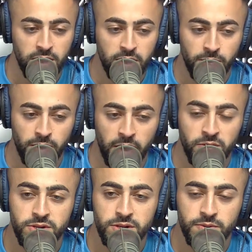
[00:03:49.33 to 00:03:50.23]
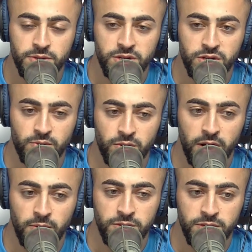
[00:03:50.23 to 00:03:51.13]
but I was in a position where I
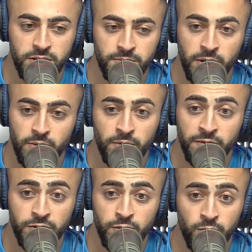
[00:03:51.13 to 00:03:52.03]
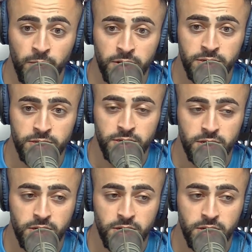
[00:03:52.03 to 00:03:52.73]
was in my room for 2 months,